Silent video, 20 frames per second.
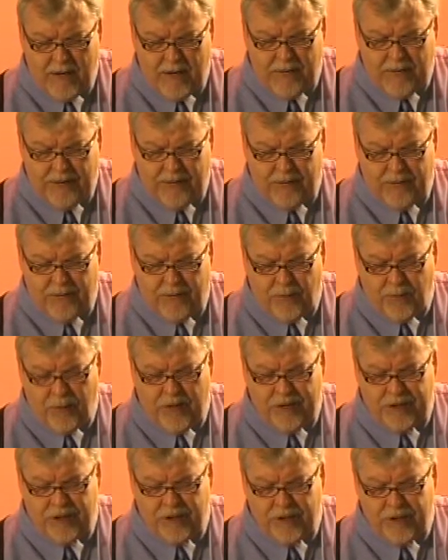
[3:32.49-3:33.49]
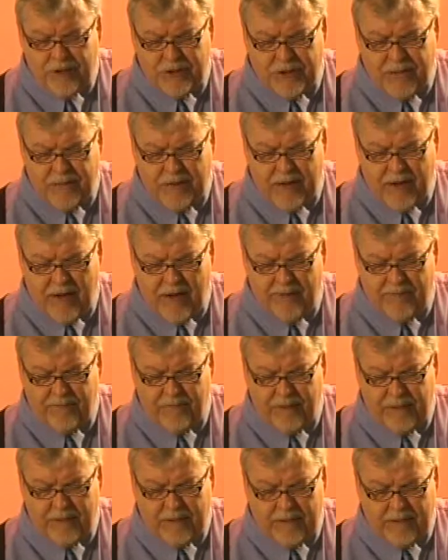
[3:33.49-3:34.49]
that the resolution of a
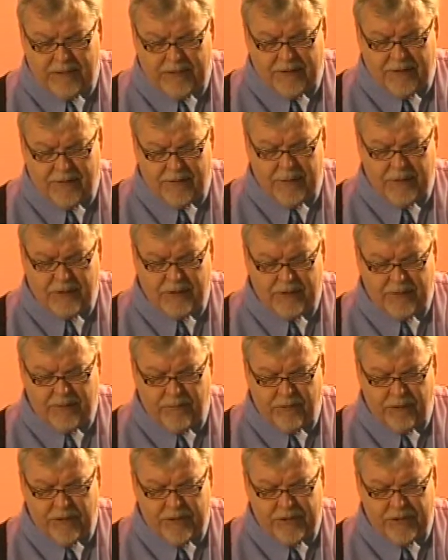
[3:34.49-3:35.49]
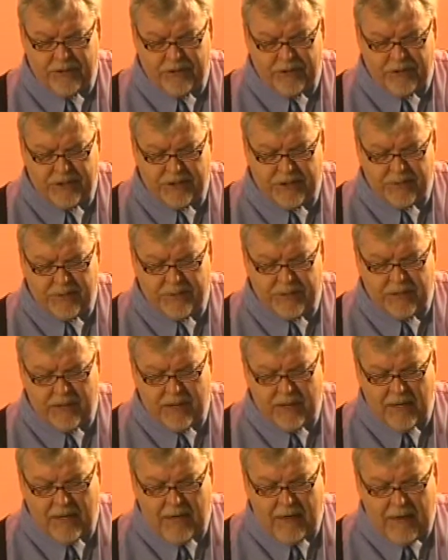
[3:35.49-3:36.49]
conflict and the building of relationships
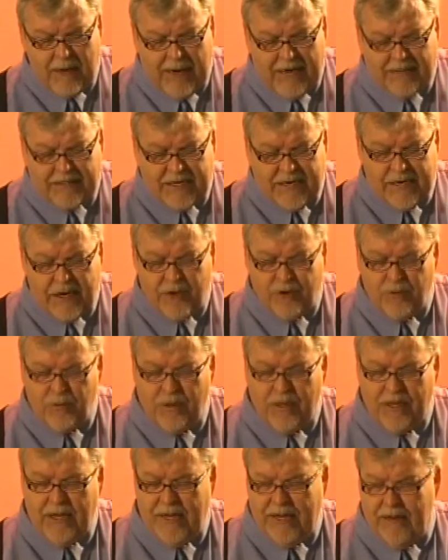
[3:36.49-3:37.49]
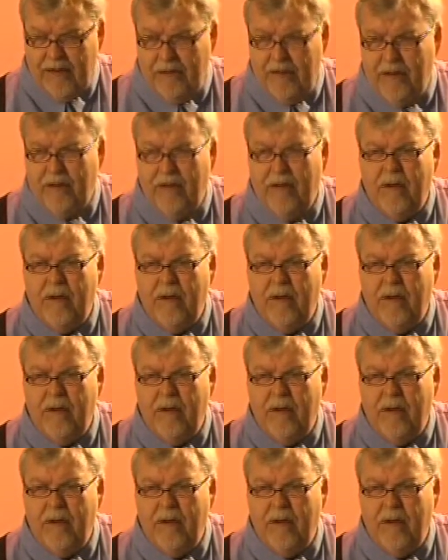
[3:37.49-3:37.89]
as interrelated.